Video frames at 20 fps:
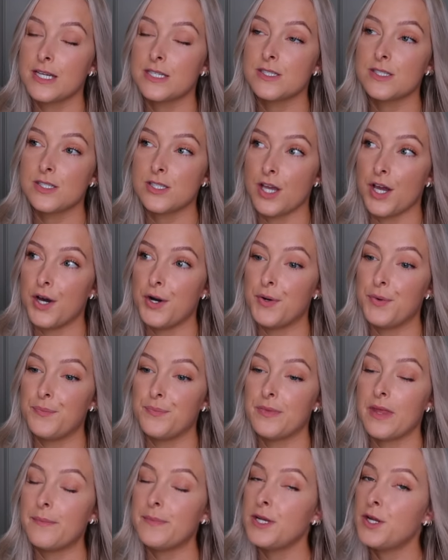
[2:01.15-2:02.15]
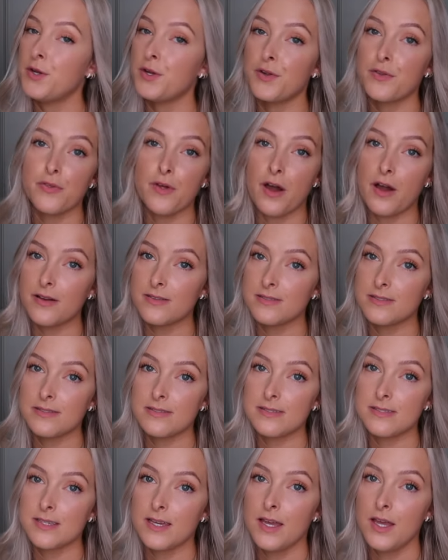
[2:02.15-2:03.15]
So let me know your
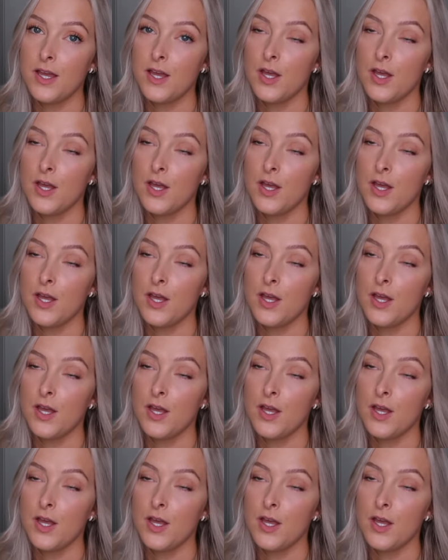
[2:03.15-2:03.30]
thoughts.